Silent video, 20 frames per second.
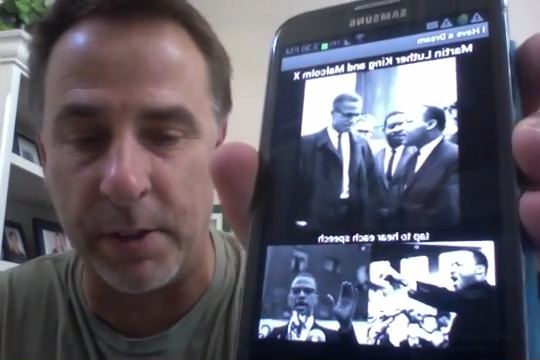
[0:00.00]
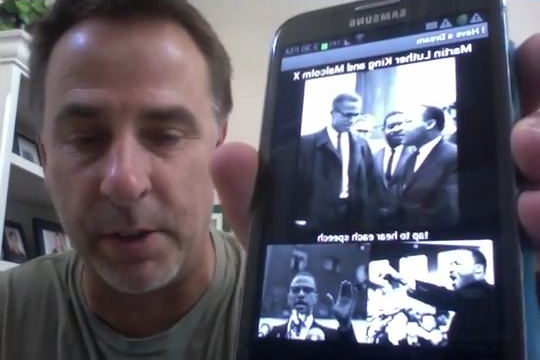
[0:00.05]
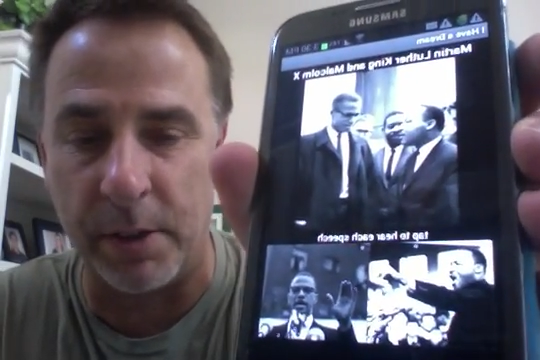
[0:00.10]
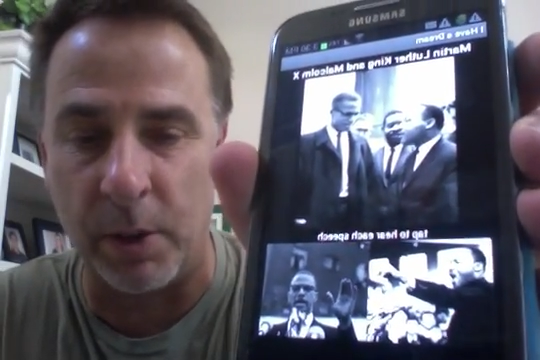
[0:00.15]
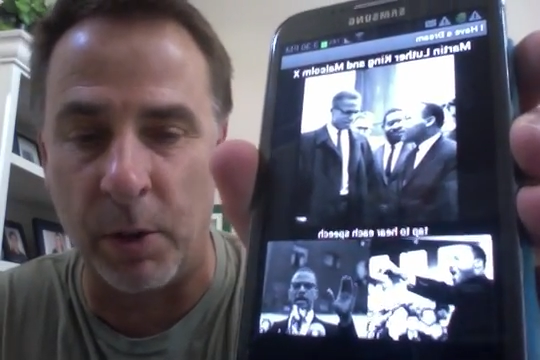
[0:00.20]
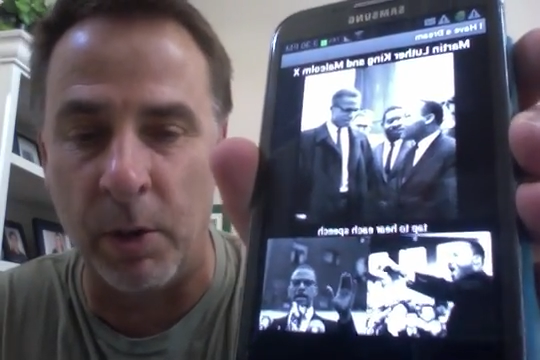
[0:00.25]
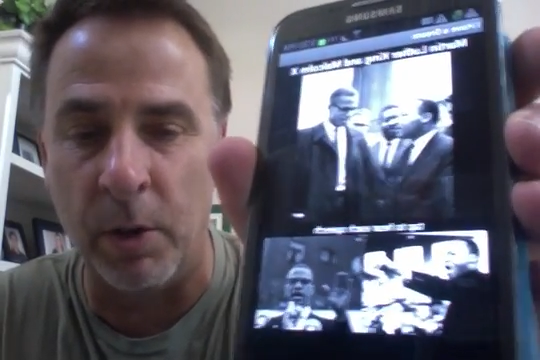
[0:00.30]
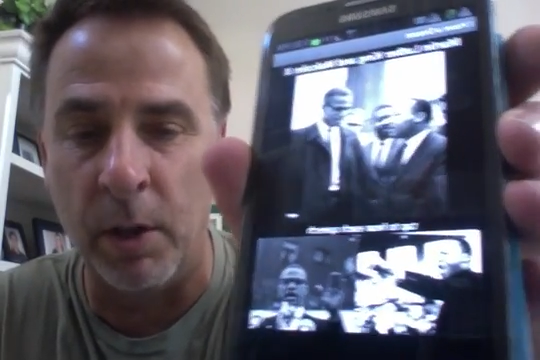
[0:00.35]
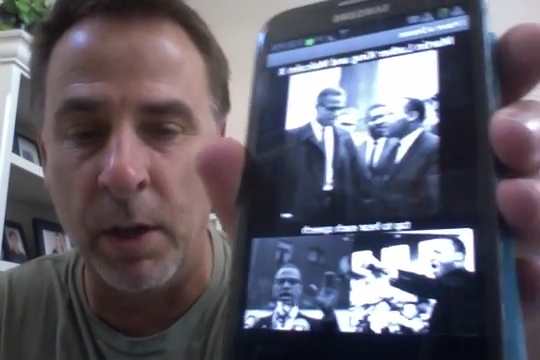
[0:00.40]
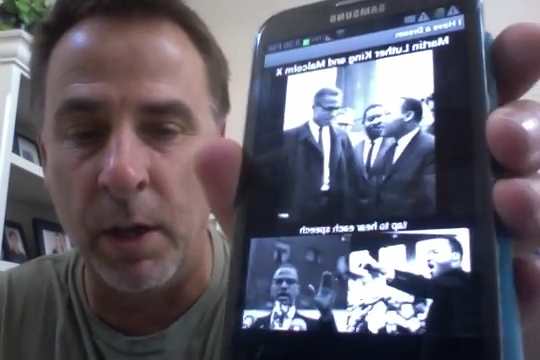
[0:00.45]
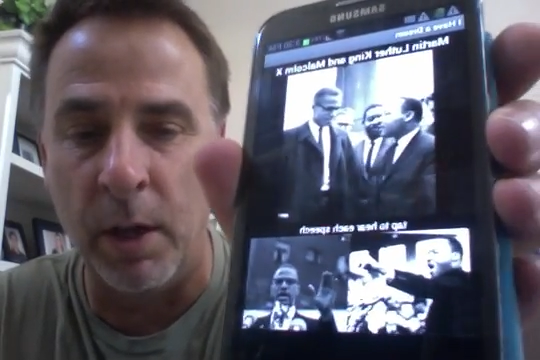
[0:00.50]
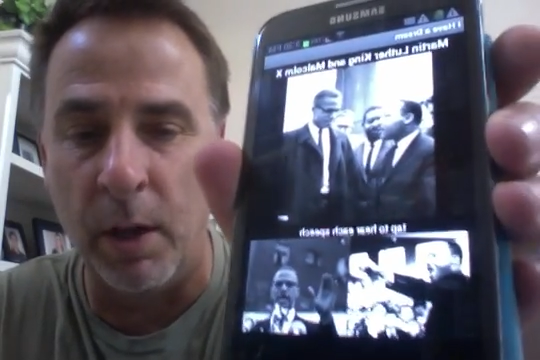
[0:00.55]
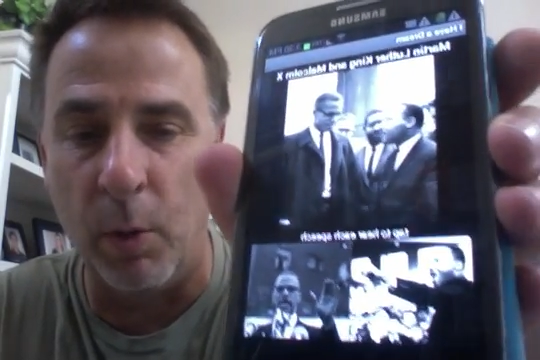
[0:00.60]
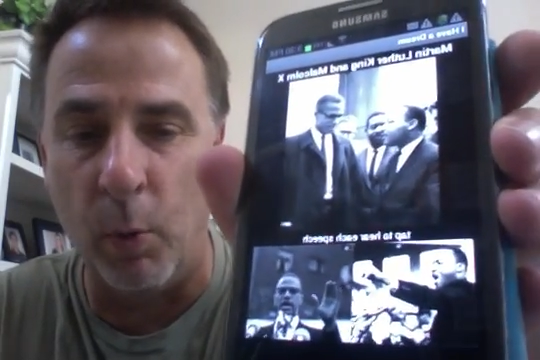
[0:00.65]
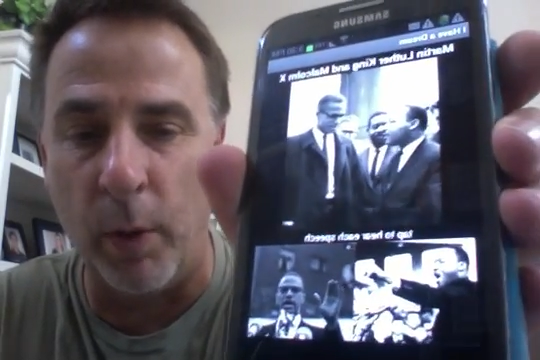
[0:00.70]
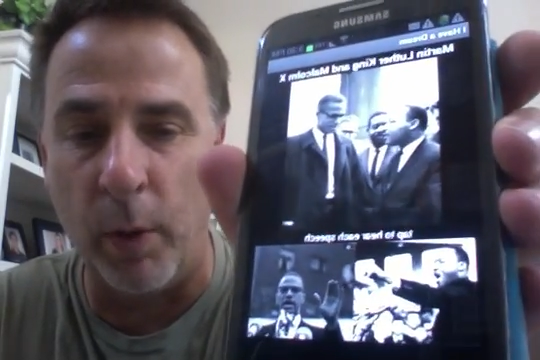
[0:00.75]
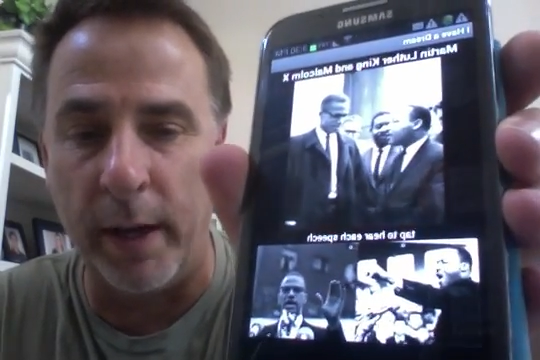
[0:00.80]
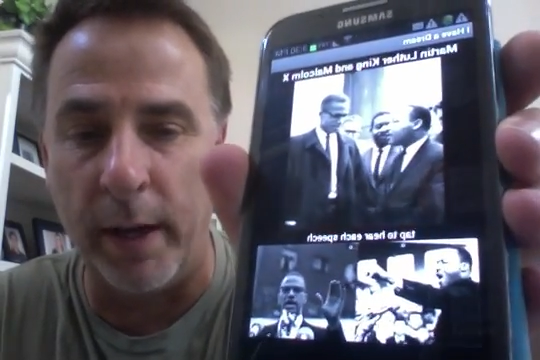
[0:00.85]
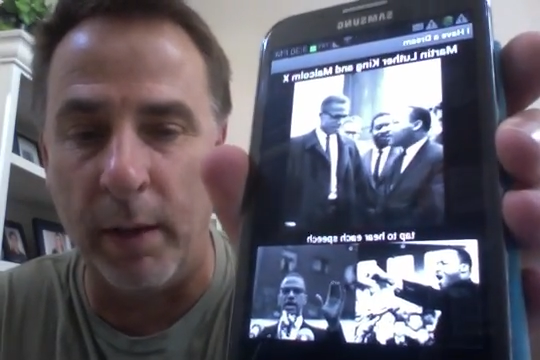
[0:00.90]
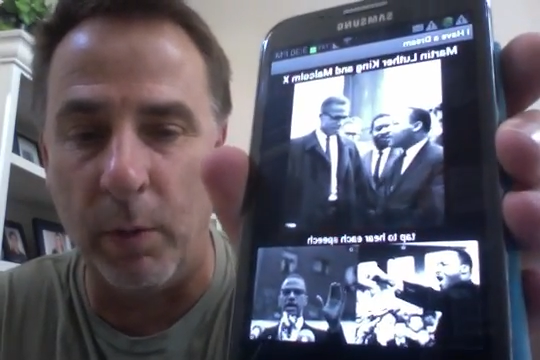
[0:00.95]
So
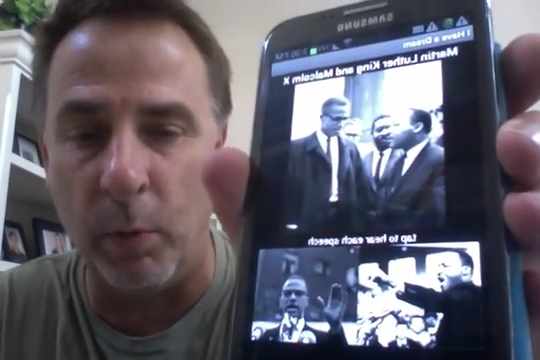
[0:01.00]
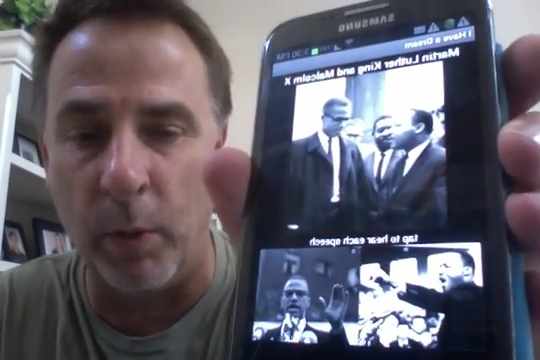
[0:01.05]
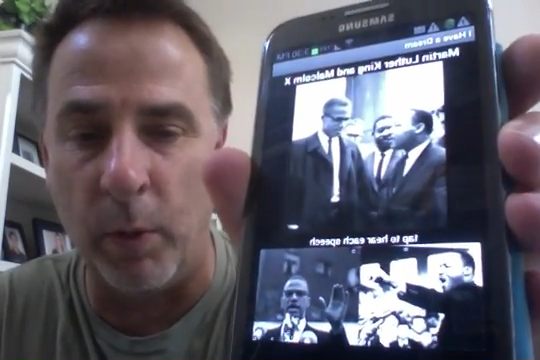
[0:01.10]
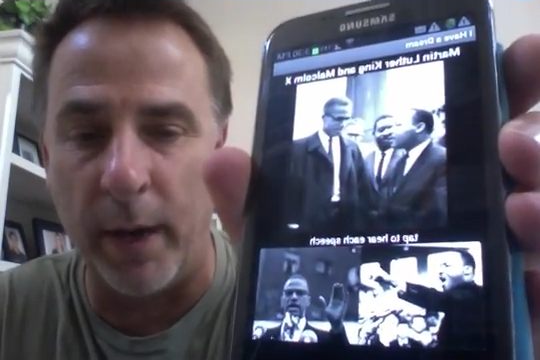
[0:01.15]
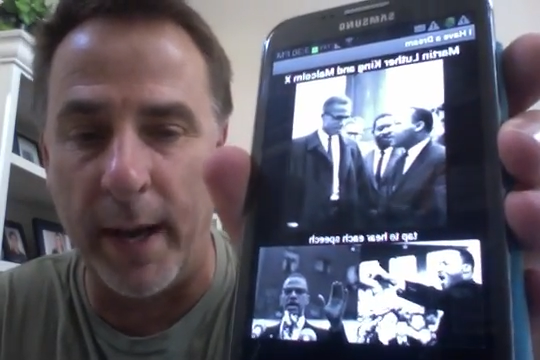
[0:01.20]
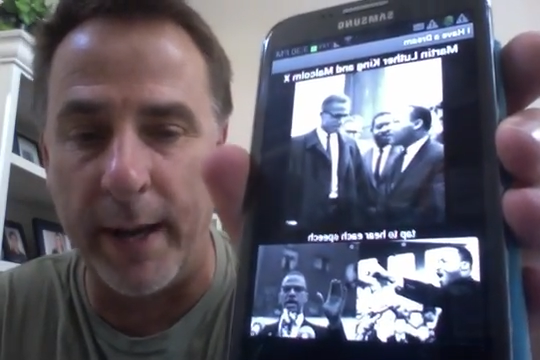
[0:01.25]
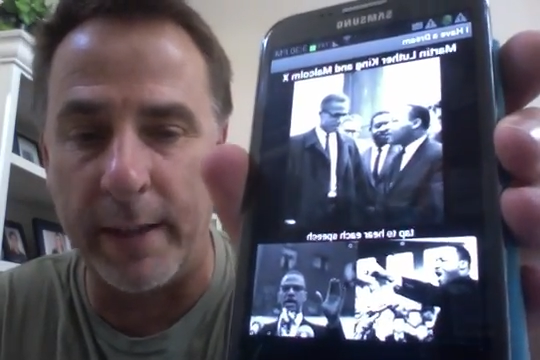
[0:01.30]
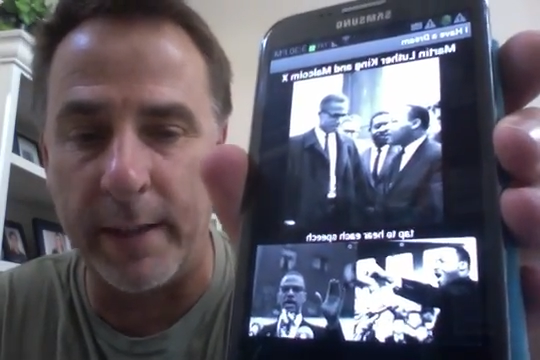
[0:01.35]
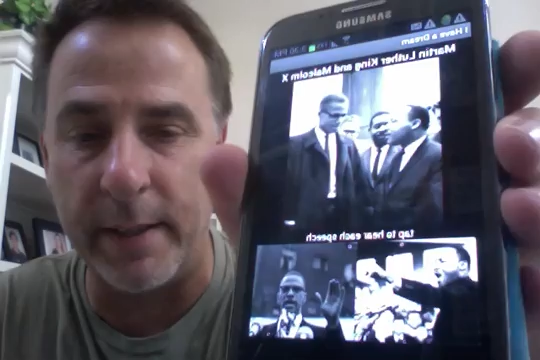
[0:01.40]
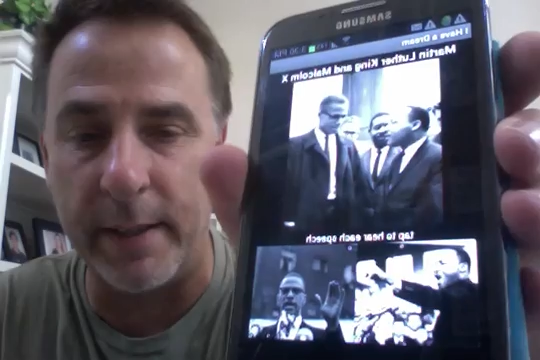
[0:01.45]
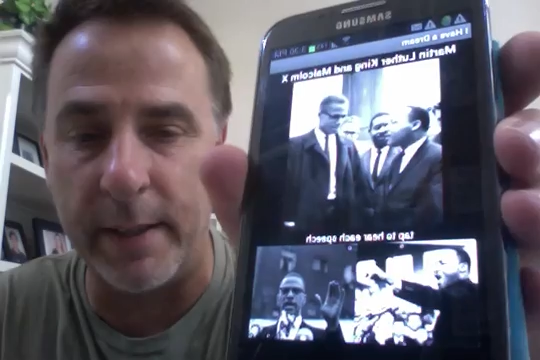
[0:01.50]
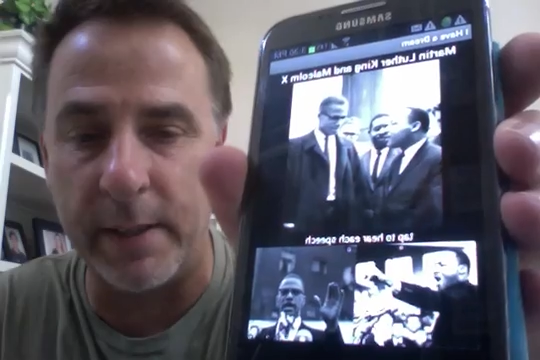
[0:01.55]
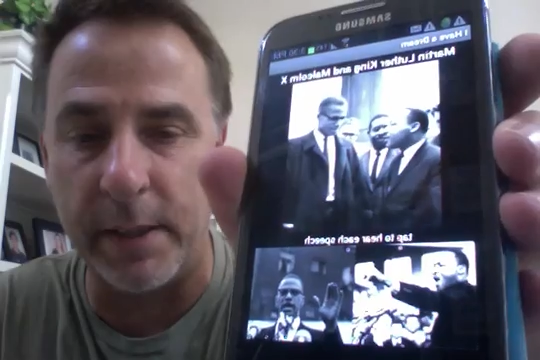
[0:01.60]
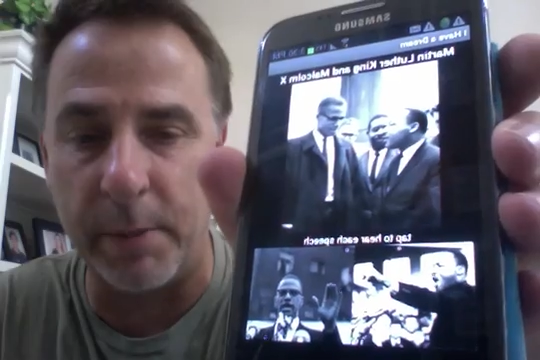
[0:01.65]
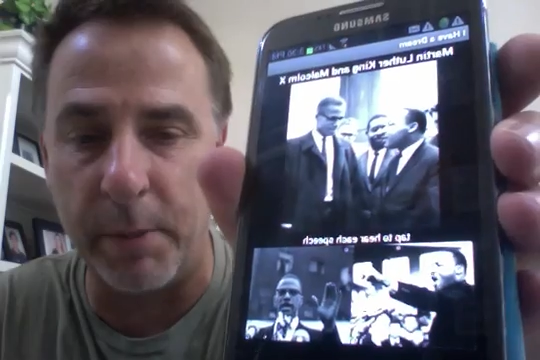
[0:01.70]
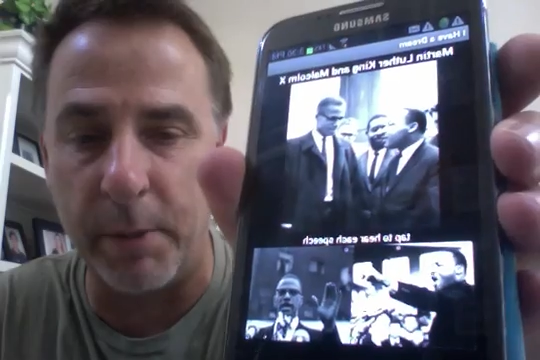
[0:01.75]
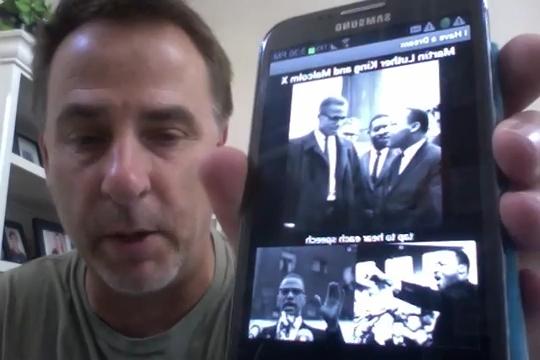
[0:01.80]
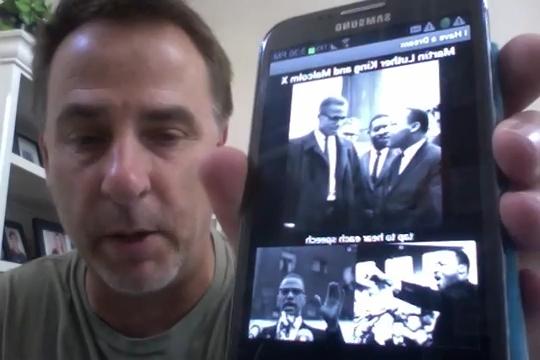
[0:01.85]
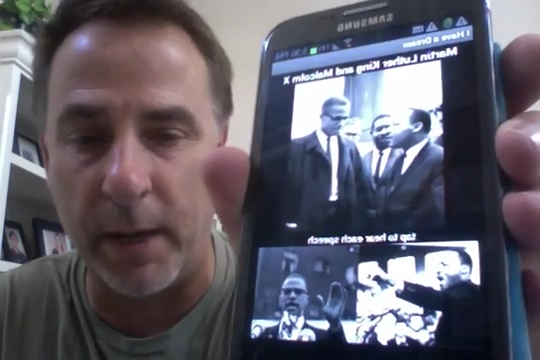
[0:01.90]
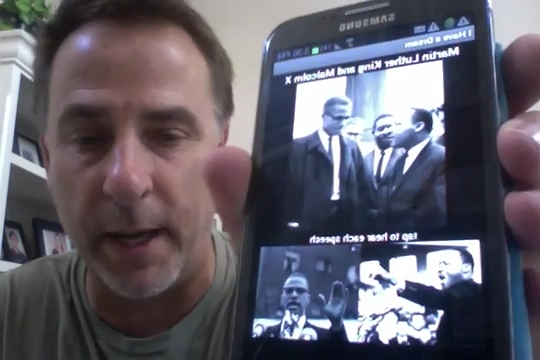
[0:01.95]
when when I touch
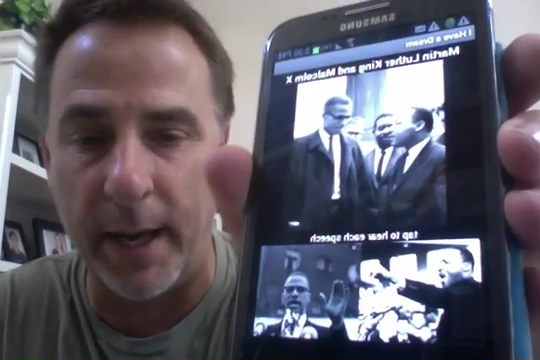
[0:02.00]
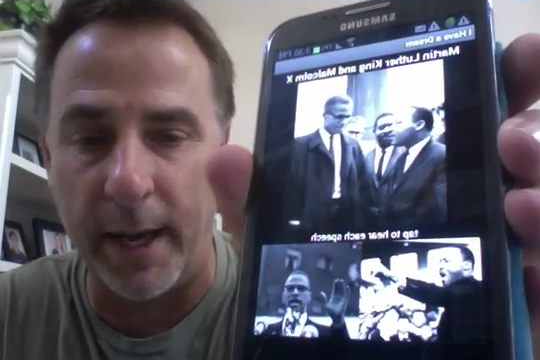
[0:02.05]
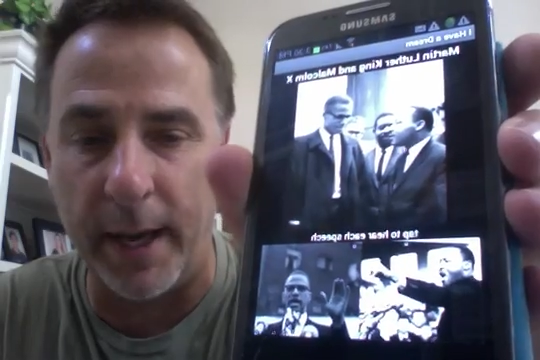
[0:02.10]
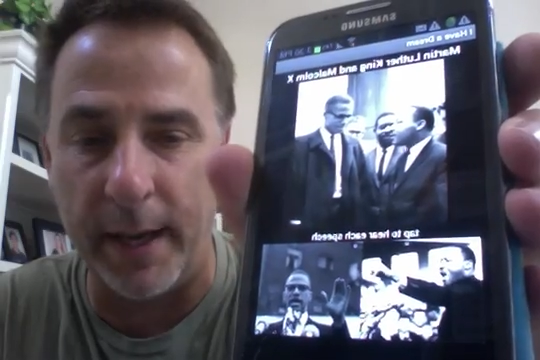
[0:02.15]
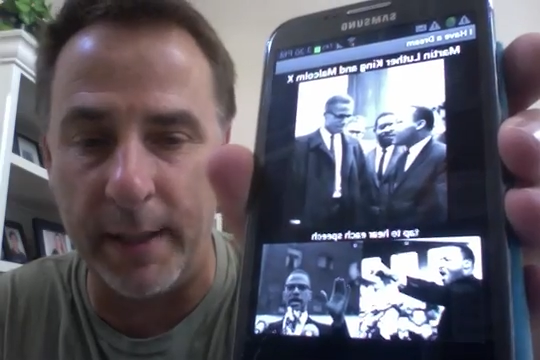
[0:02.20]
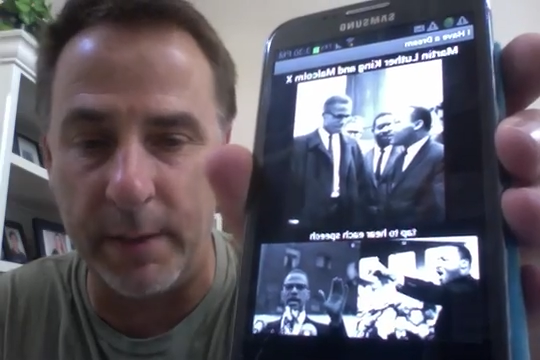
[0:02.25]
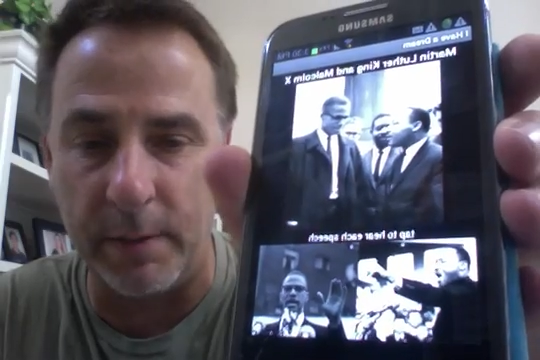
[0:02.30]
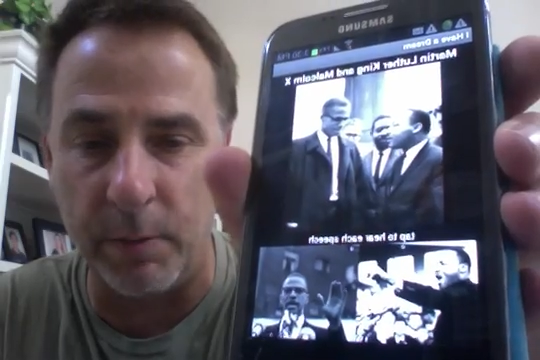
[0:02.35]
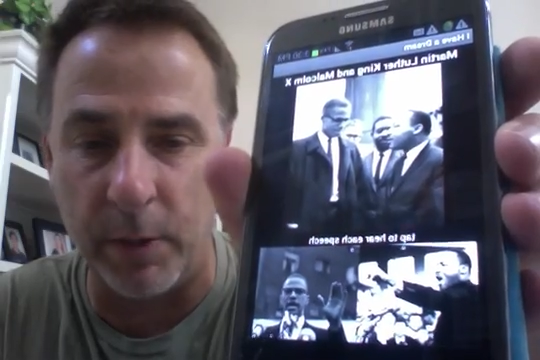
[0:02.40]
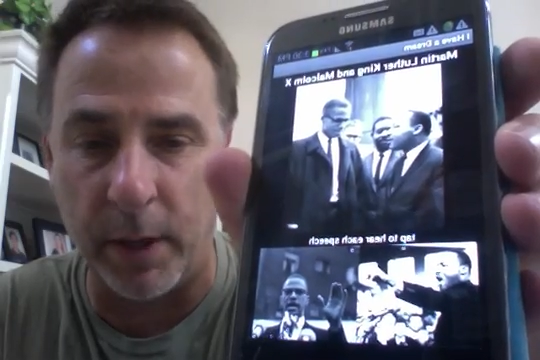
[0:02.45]
MLK,